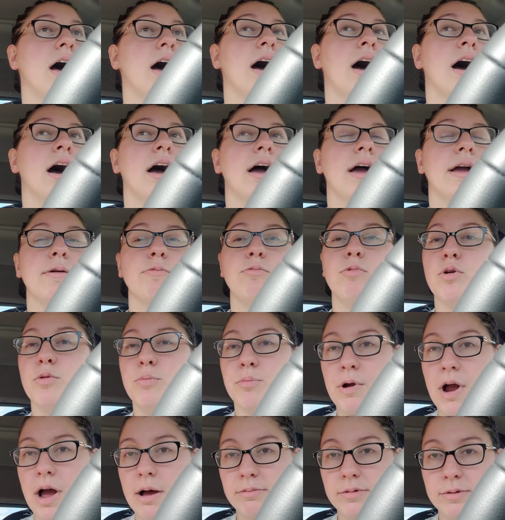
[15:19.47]
I will
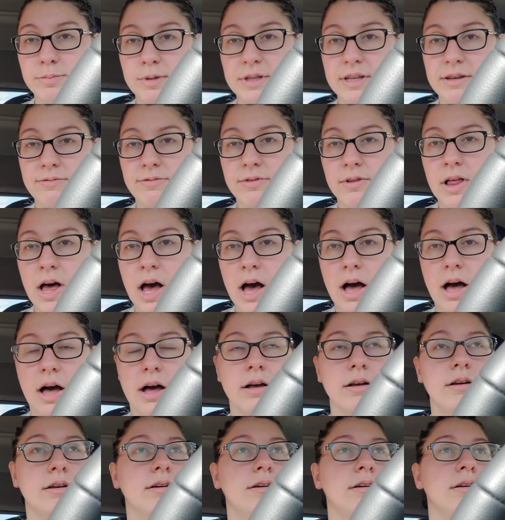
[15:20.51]
probably
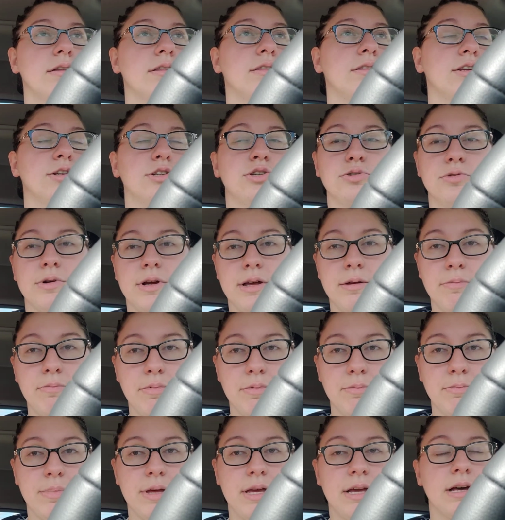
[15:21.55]
vlog the trip
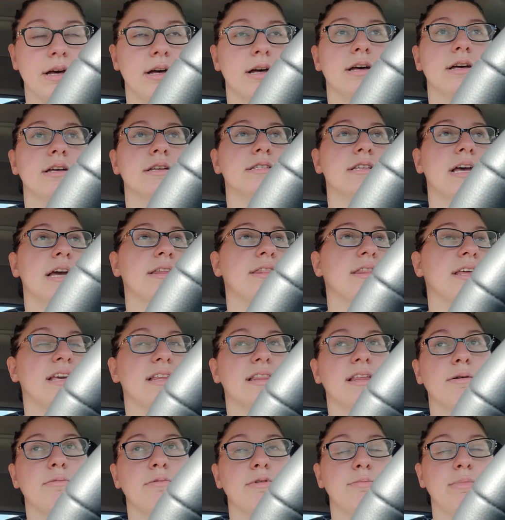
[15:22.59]
because I think
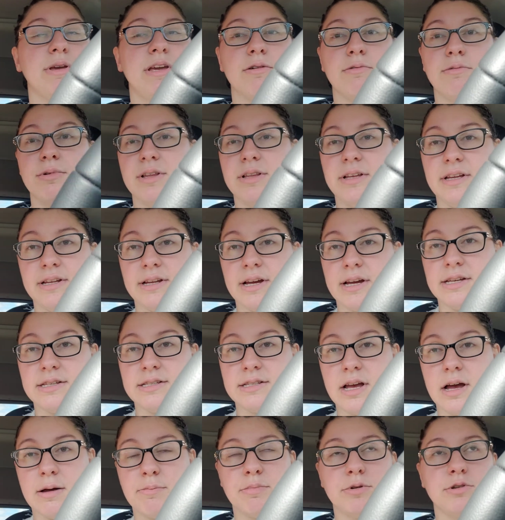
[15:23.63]
that would be a really nice
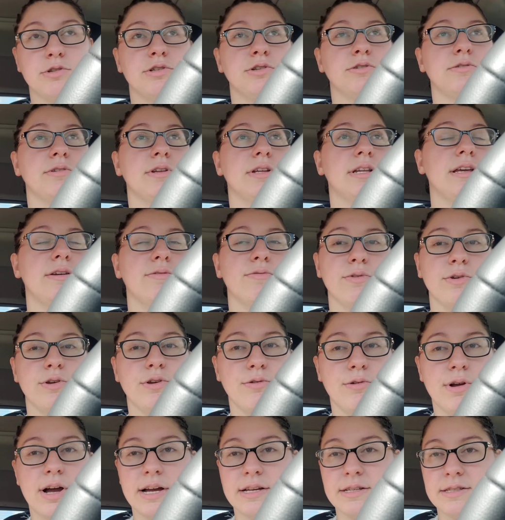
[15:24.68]
opportunity for you
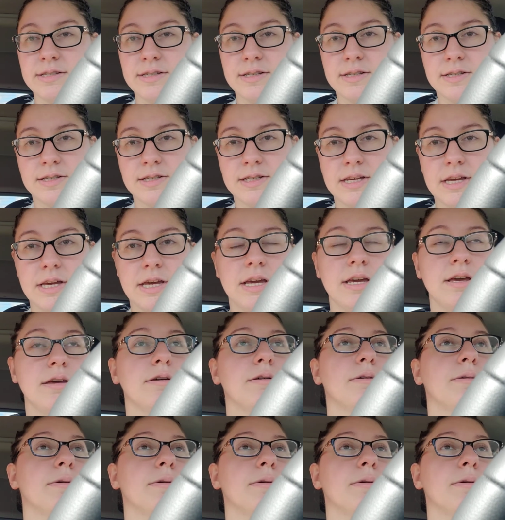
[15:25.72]
guys to see.